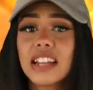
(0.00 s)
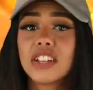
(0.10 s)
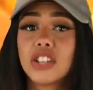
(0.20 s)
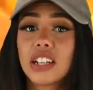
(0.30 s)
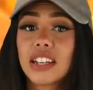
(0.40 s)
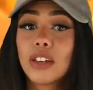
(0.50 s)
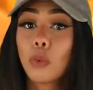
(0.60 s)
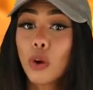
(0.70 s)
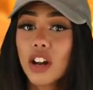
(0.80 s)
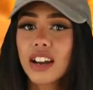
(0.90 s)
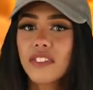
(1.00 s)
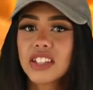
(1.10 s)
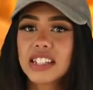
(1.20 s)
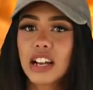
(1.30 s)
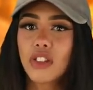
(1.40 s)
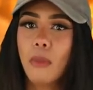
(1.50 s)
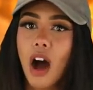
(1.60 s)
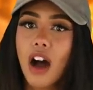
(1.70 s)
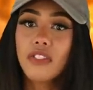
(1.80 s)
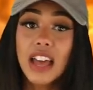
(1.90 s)
and agility weren't enough to scare them
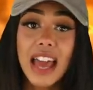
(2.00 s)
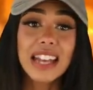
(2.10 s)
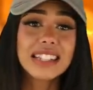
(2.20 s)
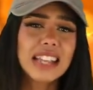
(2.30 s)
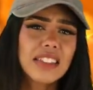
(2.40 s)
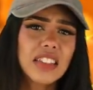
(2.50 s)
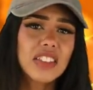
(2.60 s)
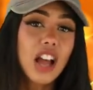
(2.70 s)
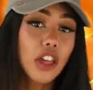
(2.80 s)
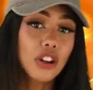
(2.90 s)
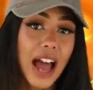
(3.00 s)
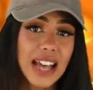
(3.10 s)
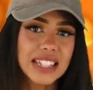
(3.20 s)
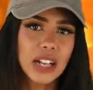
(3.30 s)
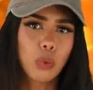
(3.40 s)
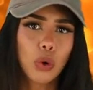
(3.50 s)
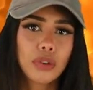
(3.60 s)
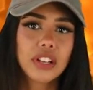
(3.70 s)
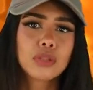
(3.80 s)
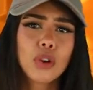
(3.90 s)
off, it is said that the other Aztec
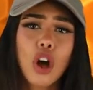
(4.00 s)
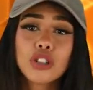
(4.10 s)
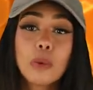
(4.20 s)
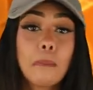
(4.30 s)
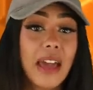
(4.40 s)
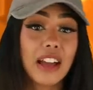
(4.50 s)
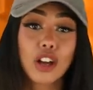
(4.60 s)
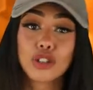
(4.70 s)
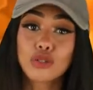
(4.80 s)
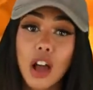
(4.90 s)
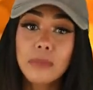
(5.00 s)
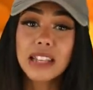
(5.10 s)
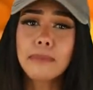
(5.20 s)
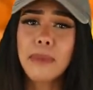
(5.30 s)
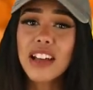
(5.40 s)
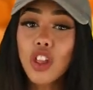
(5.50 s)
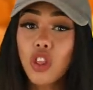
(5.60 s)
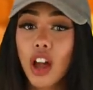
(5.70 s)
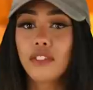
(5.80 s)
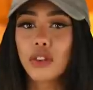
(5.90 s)
warriors would also bang on drums and make a
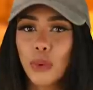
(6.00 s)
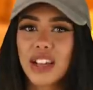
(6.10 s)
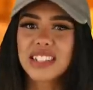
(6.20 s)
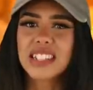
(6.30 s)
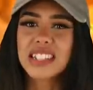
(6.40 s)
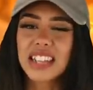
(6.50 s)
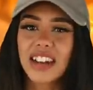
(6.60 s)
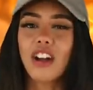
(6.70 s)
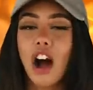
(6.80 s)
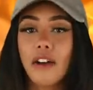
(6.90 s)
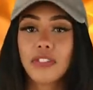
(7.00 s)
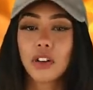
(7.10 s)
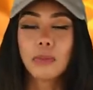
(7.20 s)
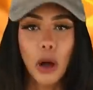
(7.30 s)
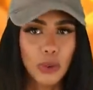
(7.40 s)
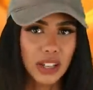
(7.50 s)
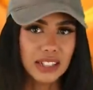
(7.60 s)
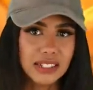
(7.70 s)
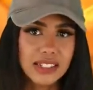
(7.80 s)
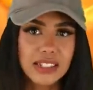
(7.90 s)
lot of noise to scare off their
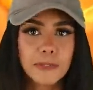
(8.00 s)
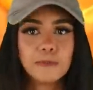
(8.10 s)
opponents.